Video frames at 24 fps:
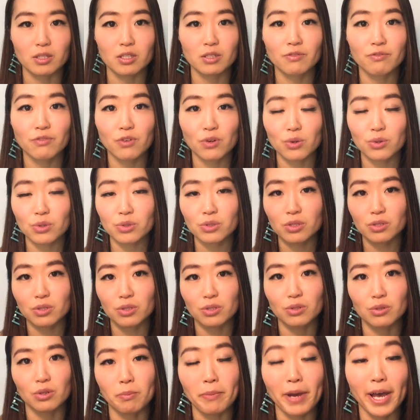devote
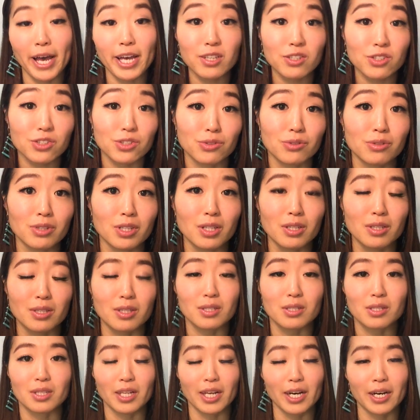your passion in
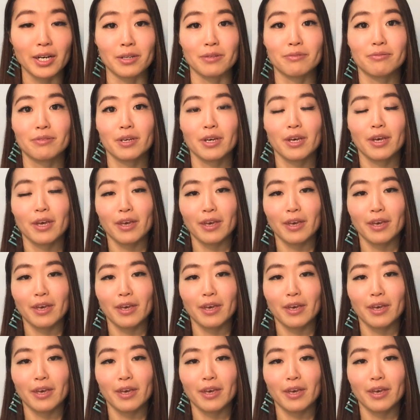this life.